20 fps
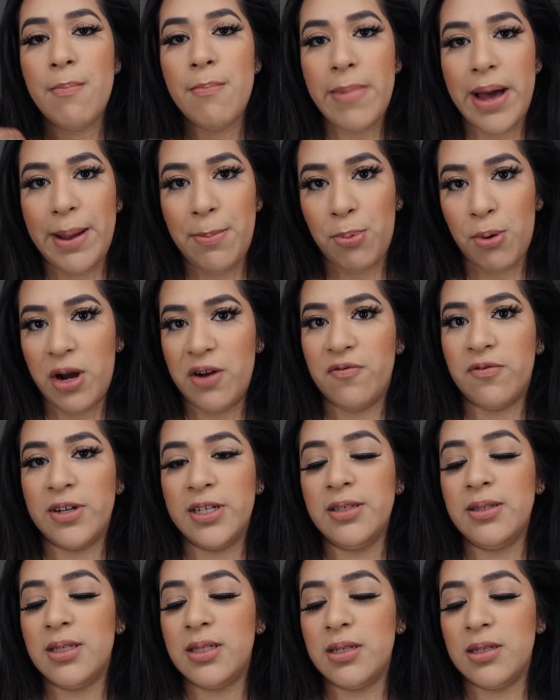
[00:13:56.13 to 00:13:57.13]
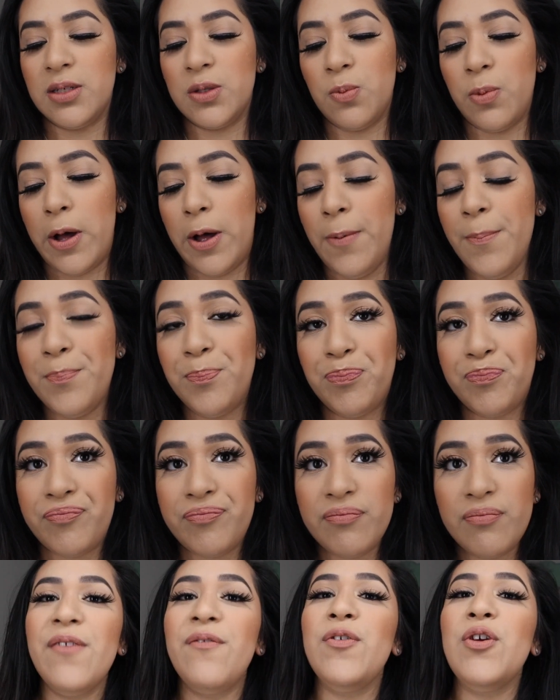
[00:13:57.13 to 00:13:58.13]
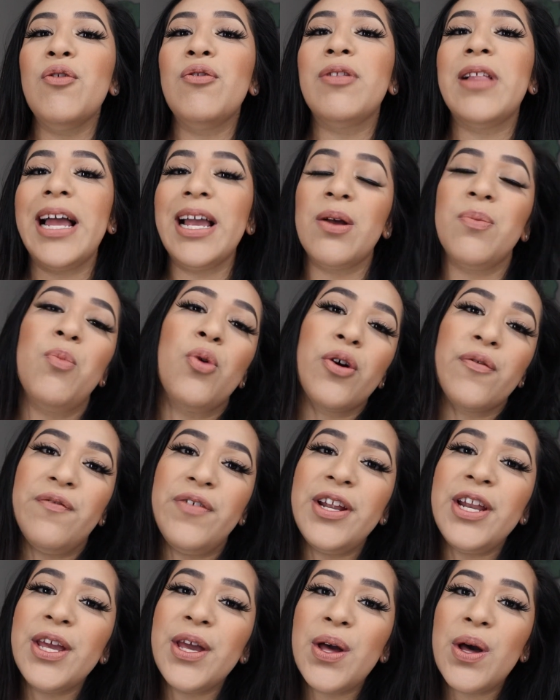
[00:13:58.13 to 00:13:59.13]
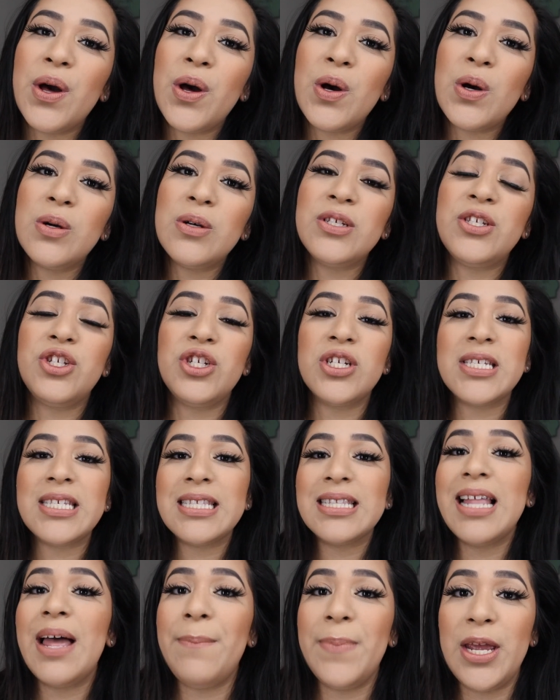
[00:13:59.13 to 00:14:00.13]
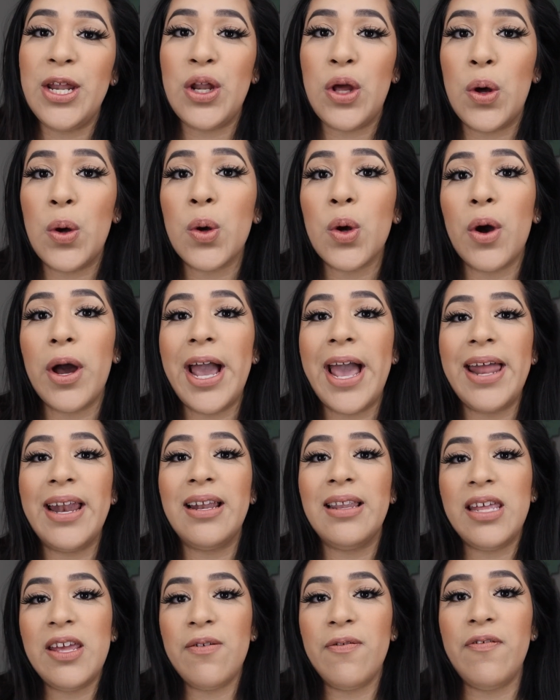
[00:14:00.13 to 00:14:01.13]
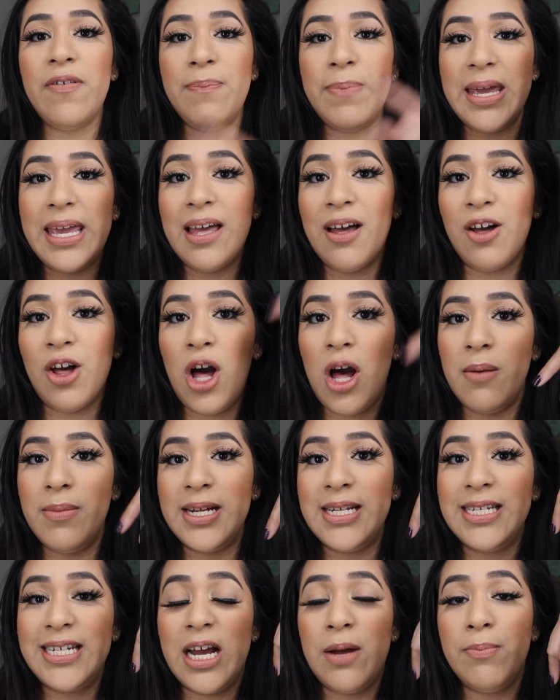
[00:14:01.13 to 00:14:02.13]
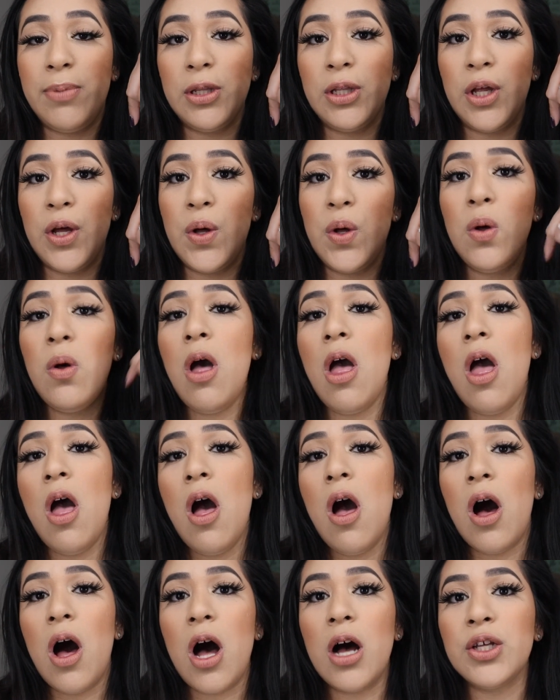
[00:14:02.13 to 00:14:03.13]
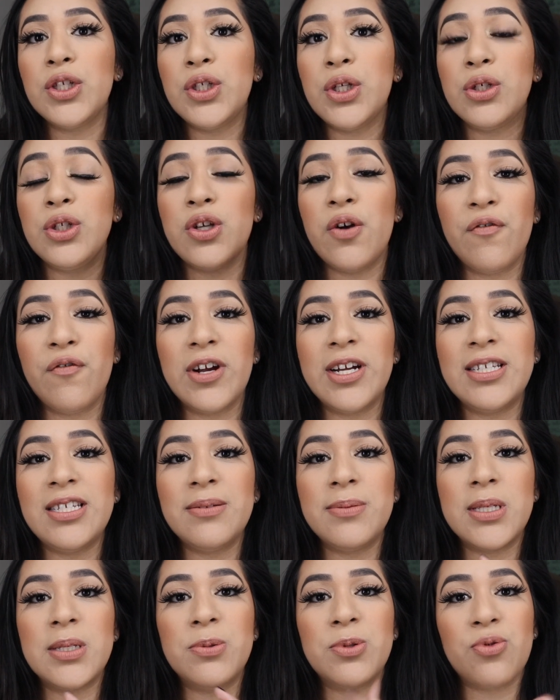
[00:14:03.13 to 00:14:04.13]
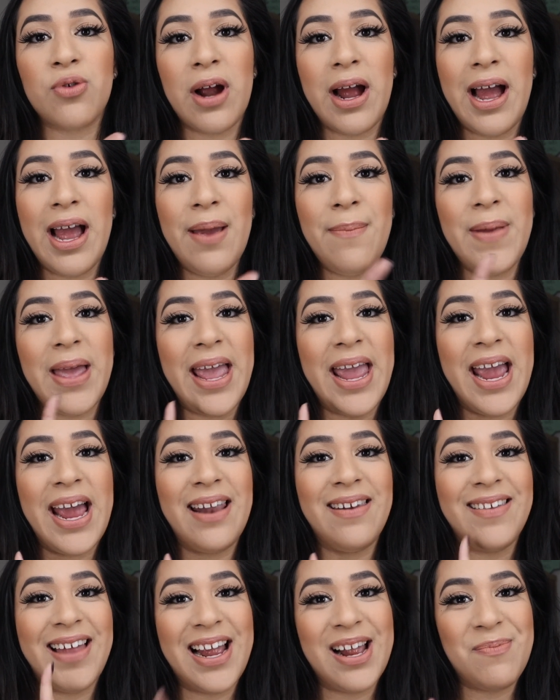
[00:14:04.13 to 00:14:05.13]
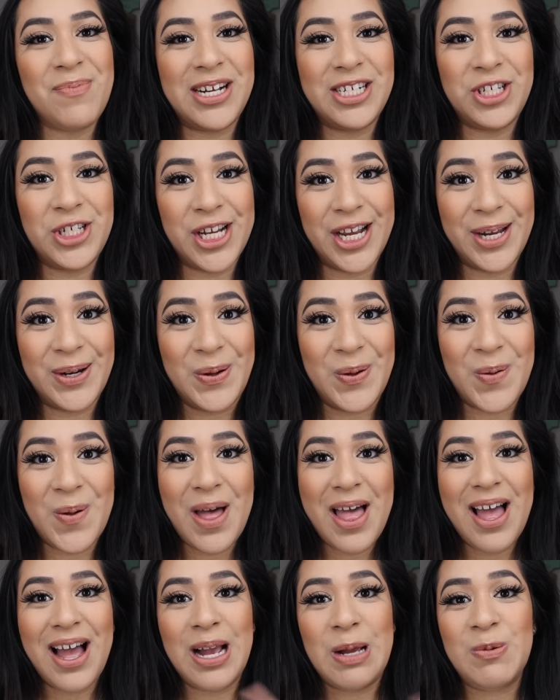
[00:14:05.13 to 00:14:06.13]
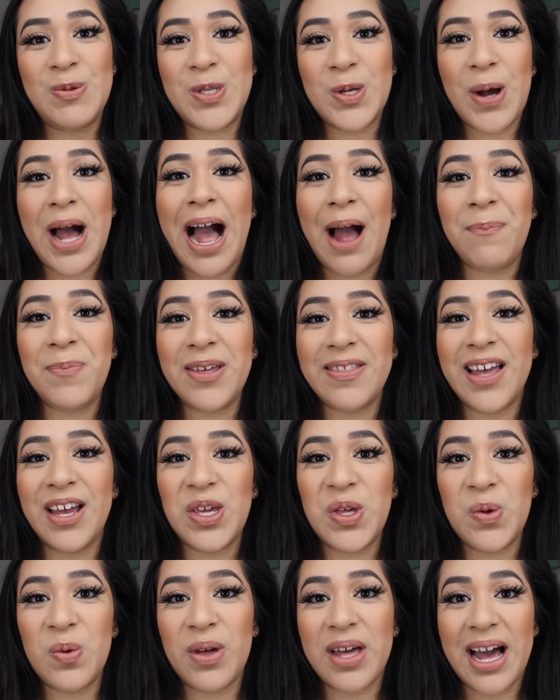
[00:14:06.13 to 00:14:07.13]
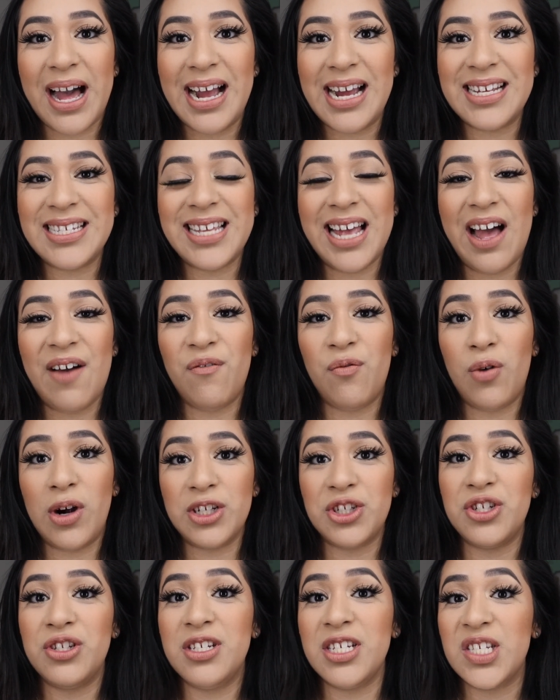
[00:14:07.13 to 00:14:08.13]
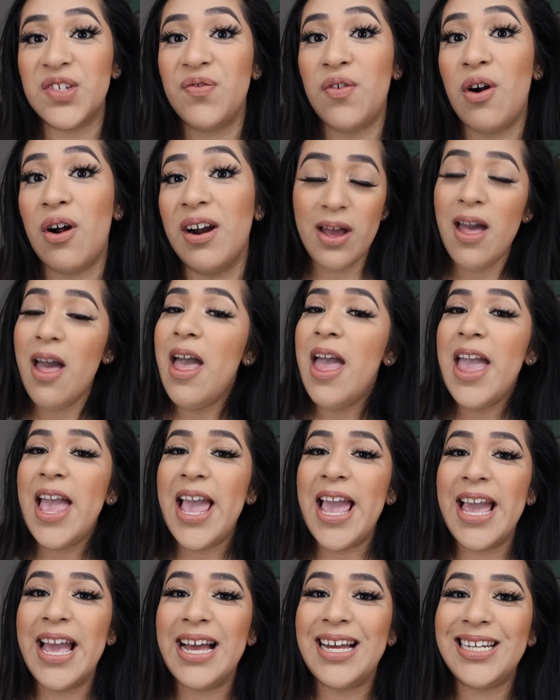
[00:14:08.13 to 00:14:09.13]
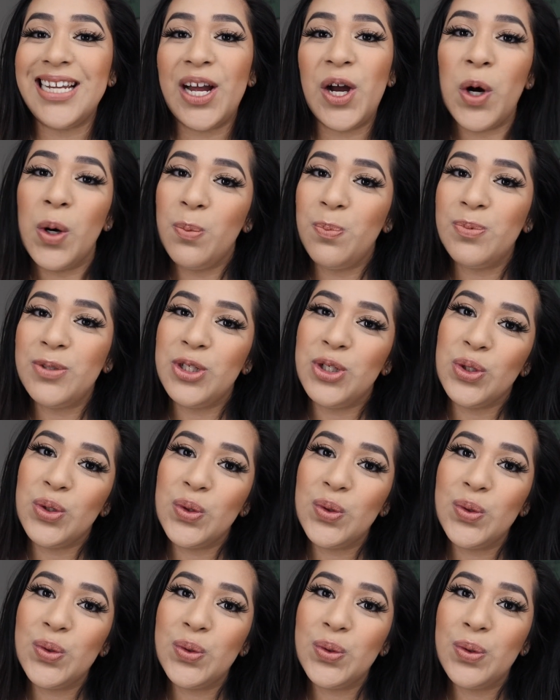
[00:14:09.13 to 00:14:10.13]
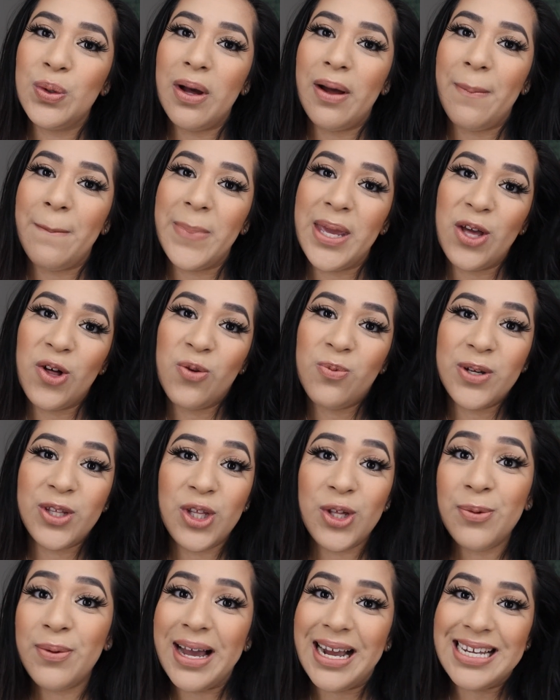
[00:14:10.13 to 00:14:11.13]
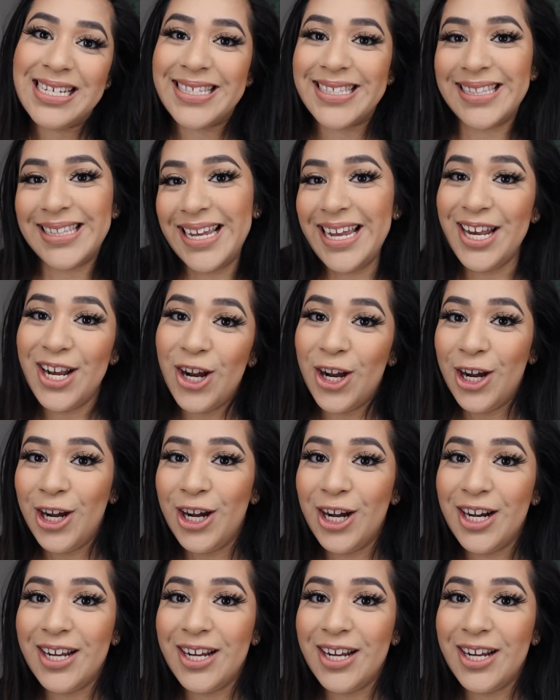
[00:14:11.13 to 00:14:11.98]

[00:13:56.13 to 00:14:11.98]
My preference as well. If you like more videos, just let me know. Go ahead and leave me a comment down below. Also, forget to subscribe and like my channel. I'm so happy that you guys have watched this far, and I hope to mingle with you guys later.